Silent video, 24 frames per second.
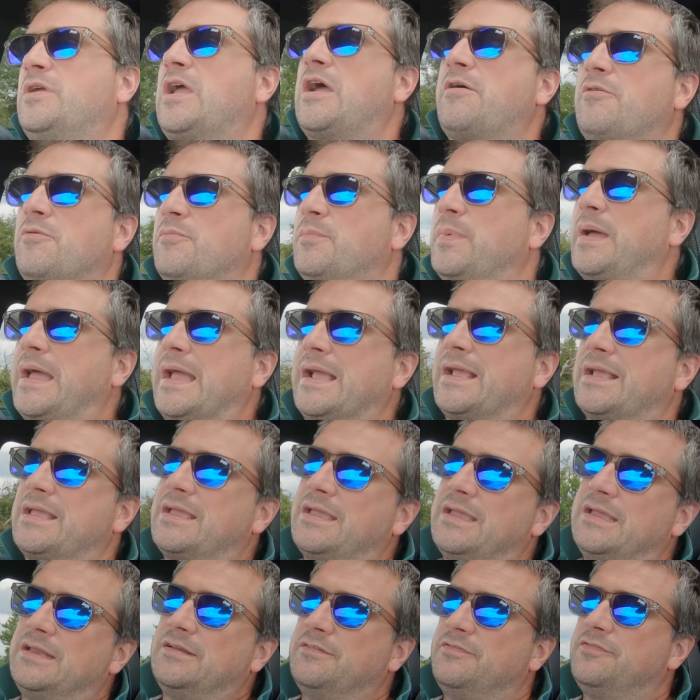going back
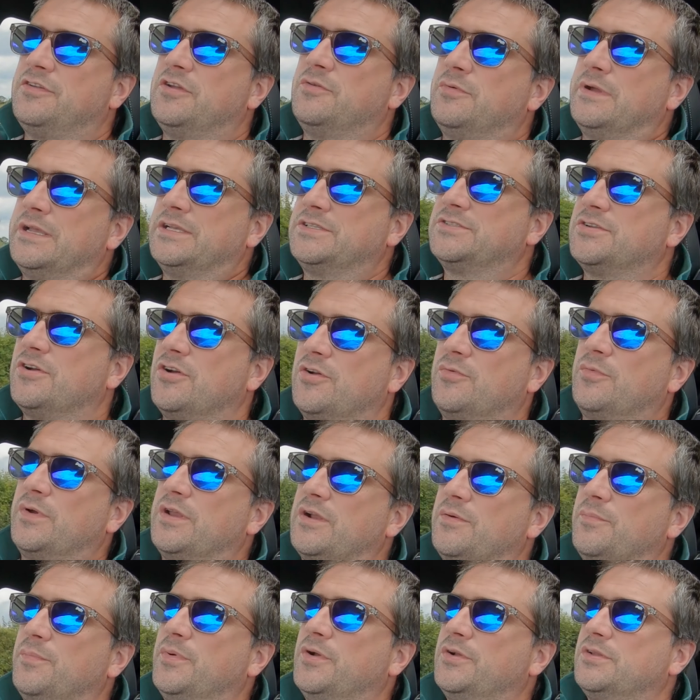in a few weeks' time when
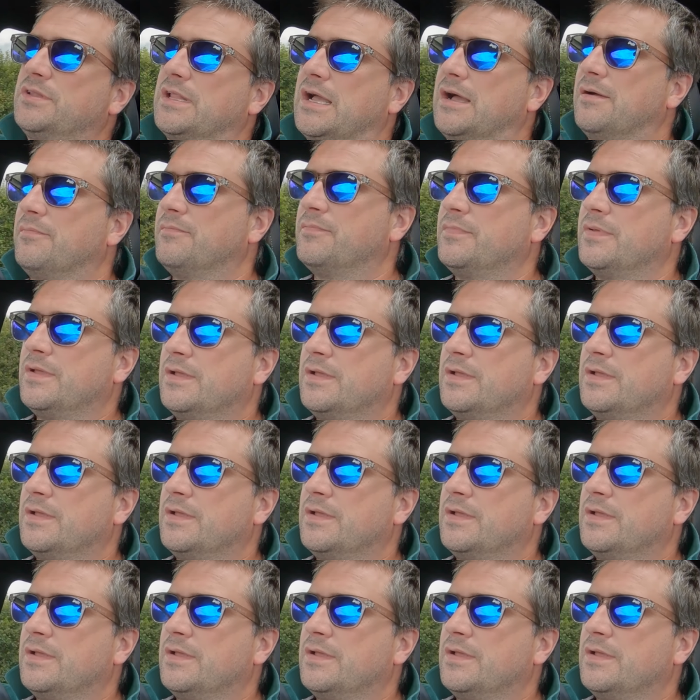I'm booked up,